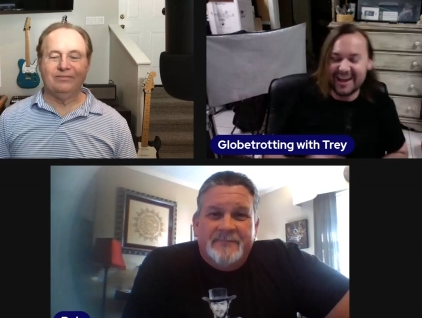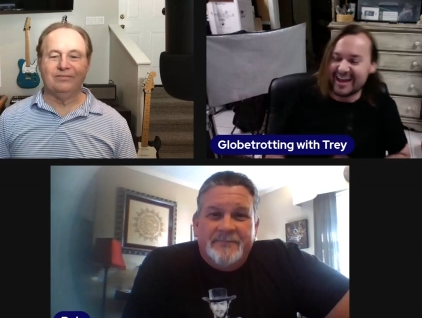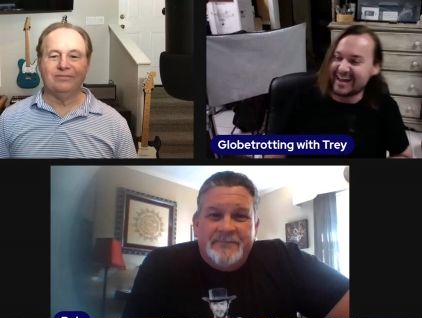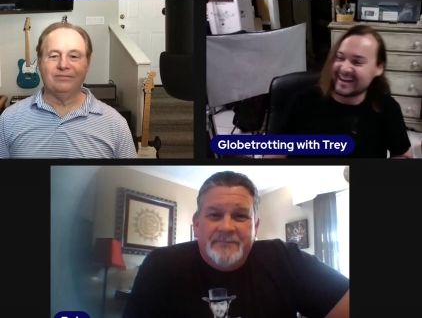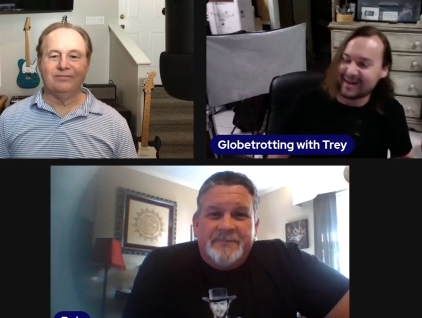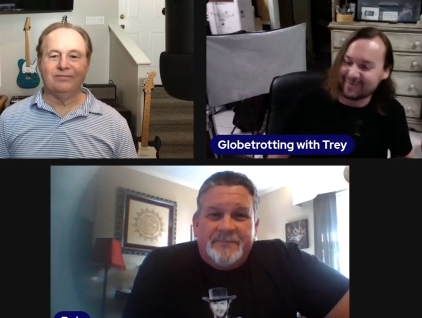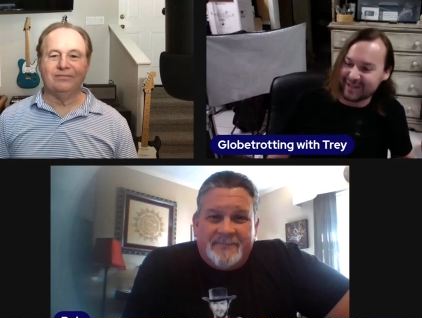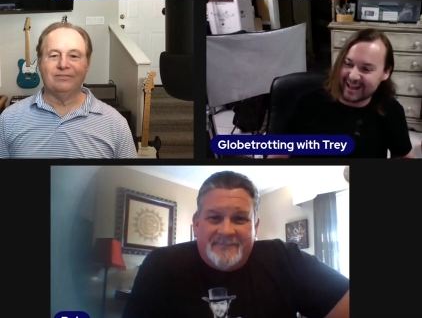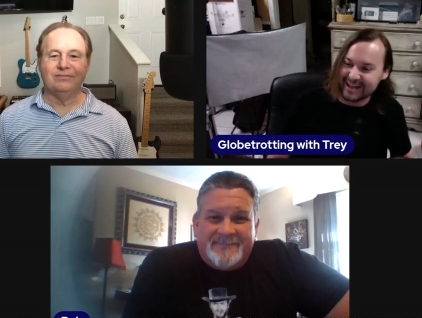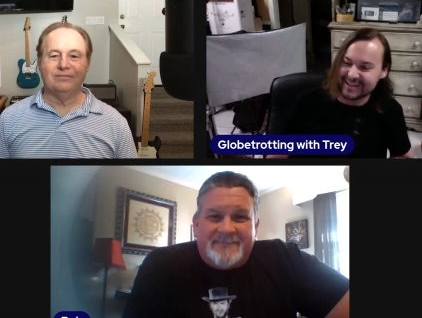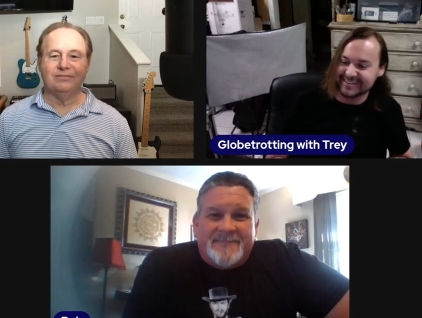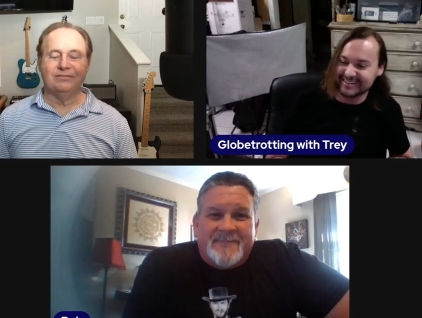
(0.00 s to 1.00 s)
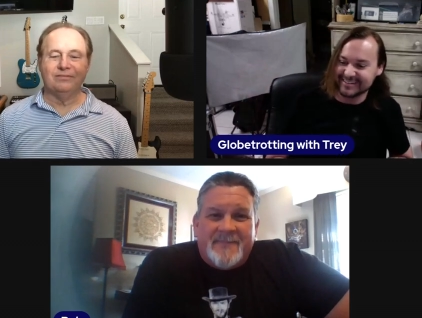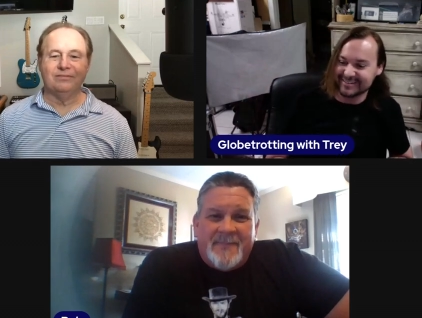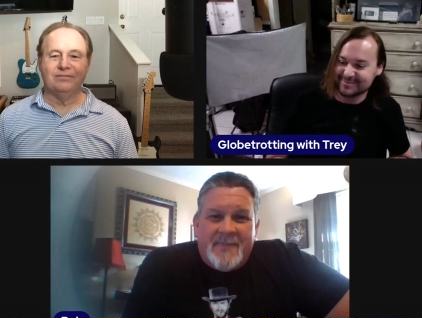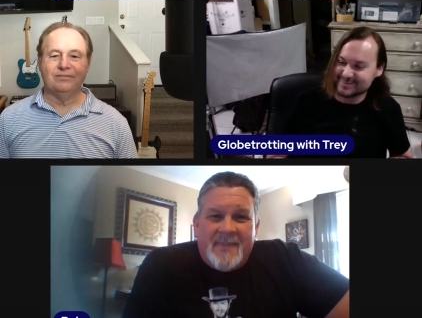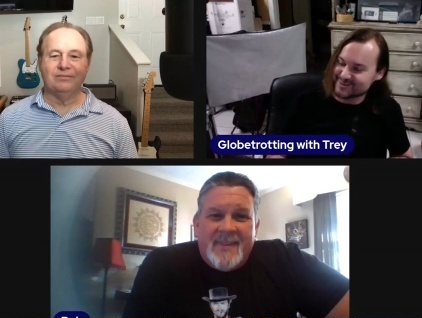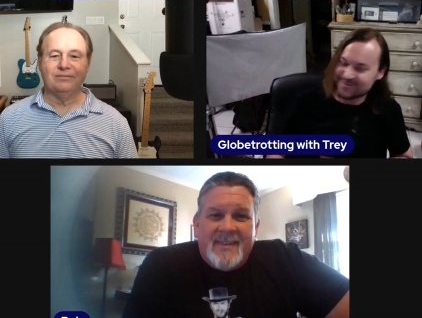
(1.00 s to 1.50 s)
Speaker 1: and I'm like,
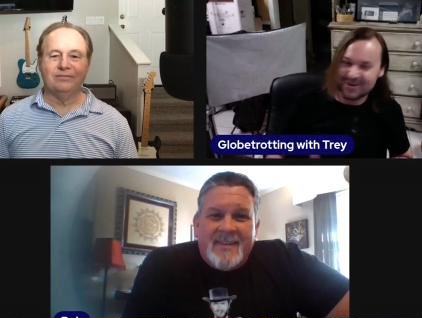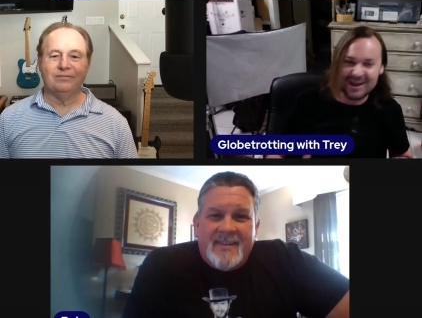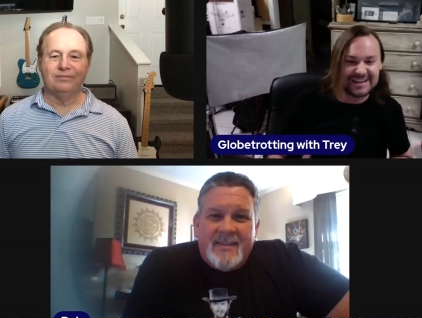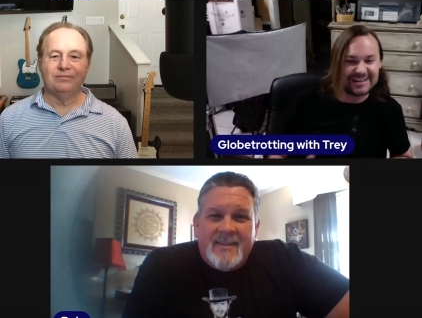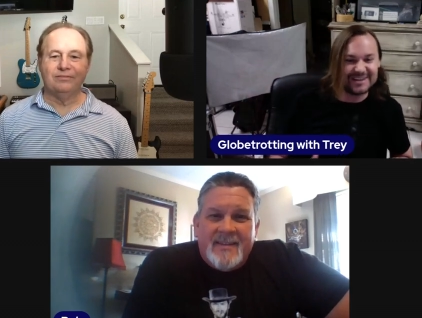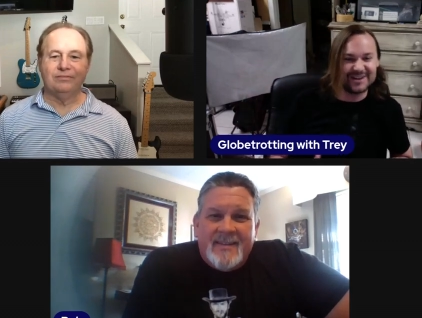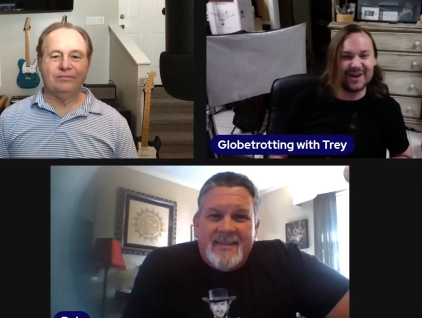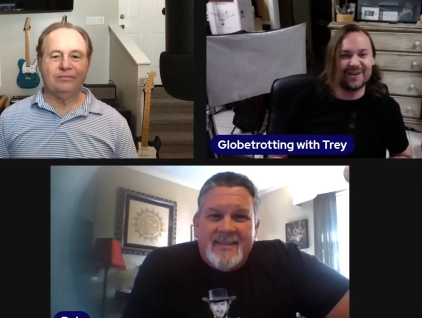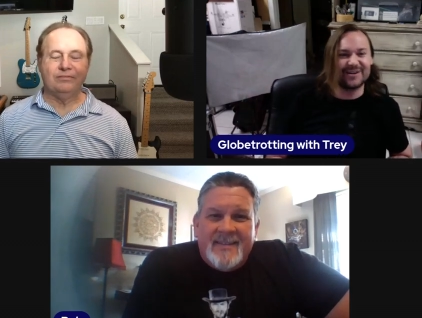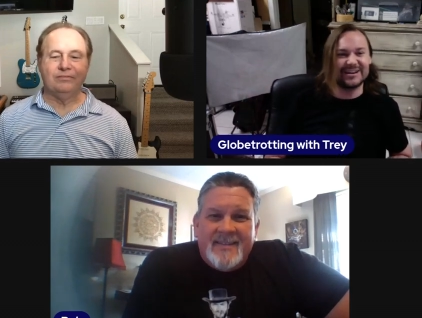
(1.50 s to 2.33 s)
Mister Petty, you know?